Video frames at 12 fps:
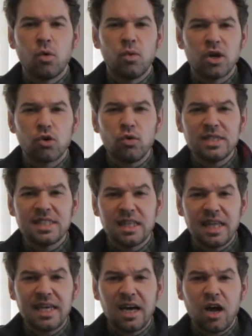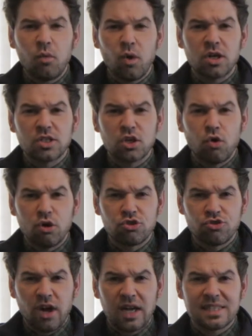We're going to link our work to
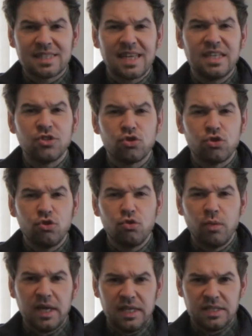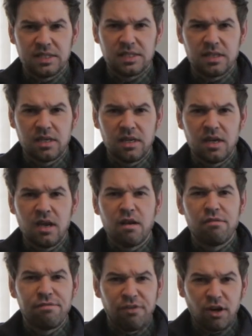contrasts in 2 ways.
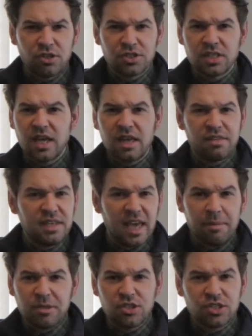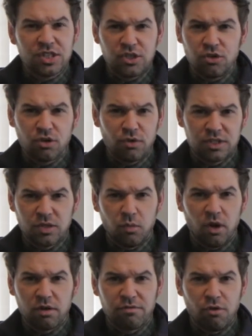First, the images that you're going to
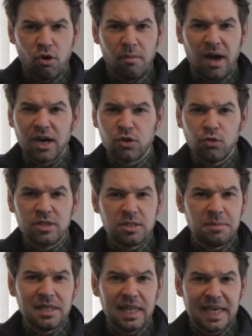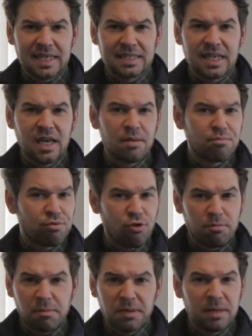work from are going to be linked
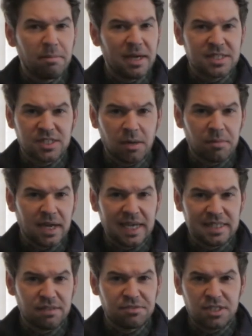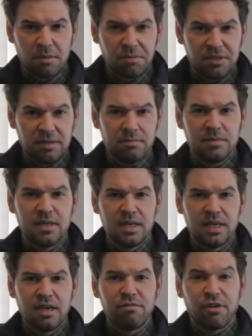probably by some kind of subtheme.
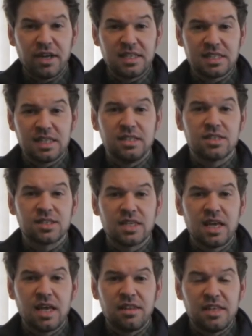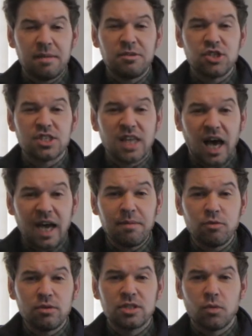For instance, the images that
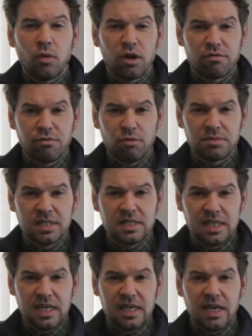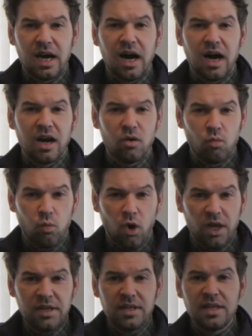I'm going to work from today are 1.